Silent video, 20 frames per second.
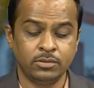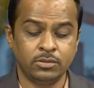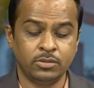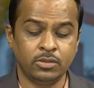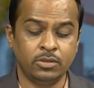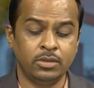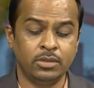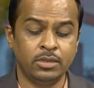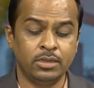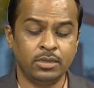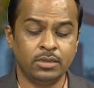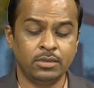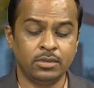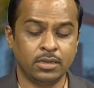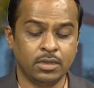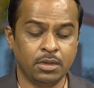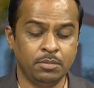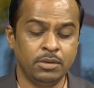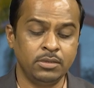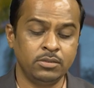So
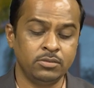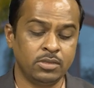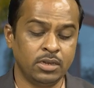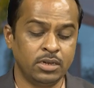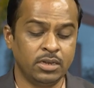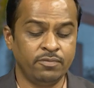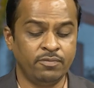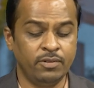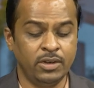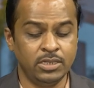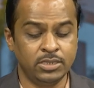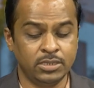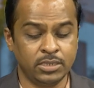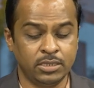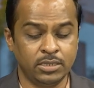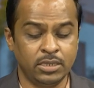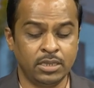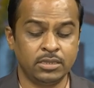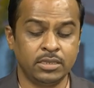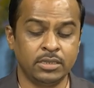coming to the
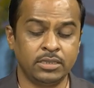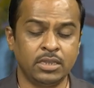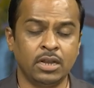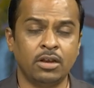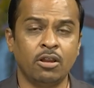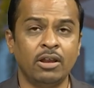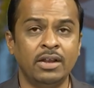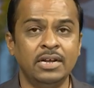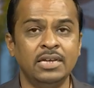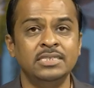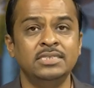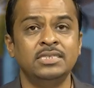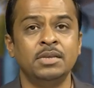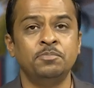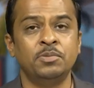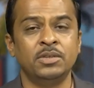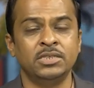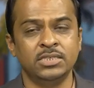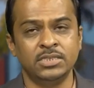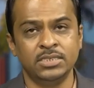definition, the theodolite is a
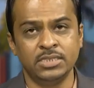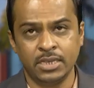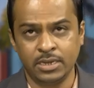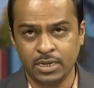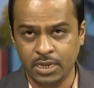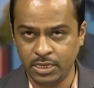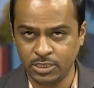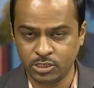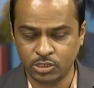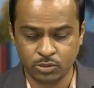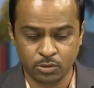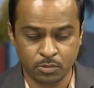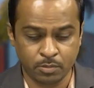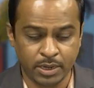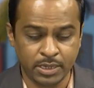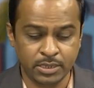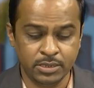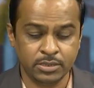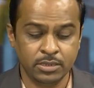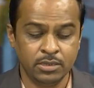precision
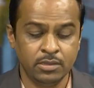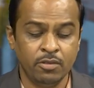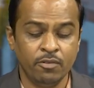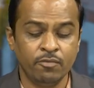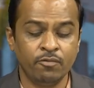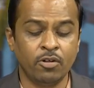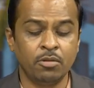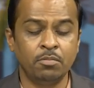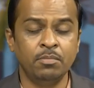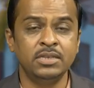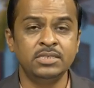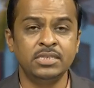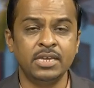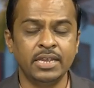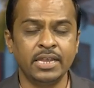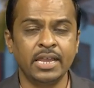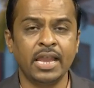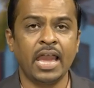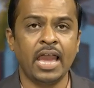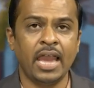instrument for
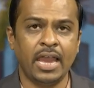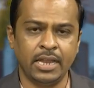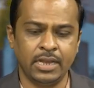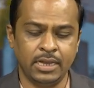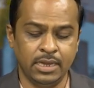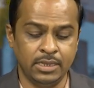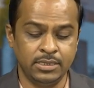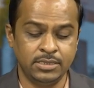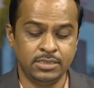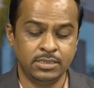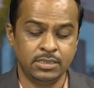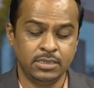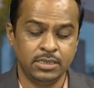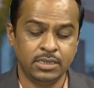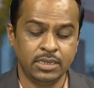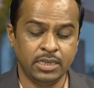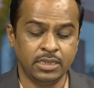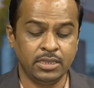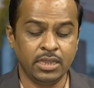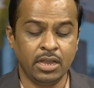measuring angles
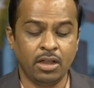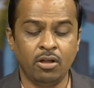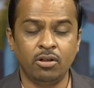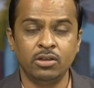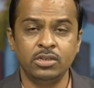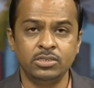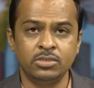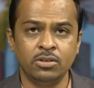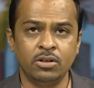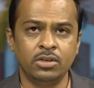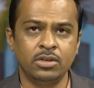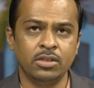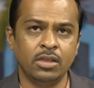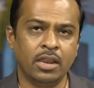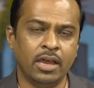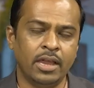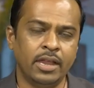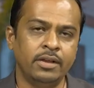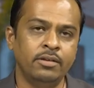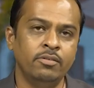in the
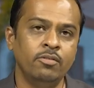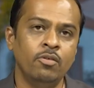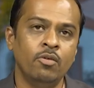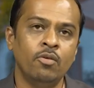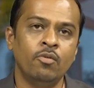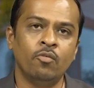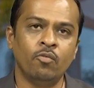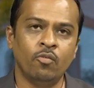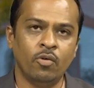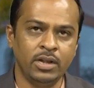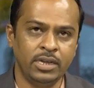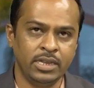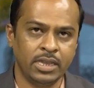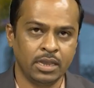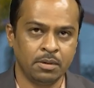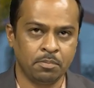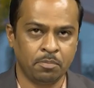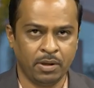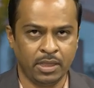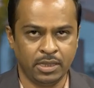horizontal and
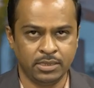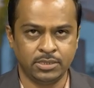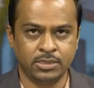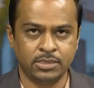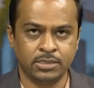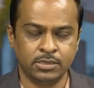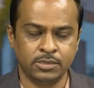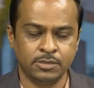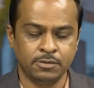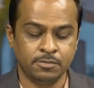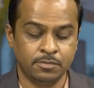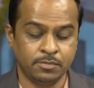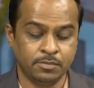vertical planes,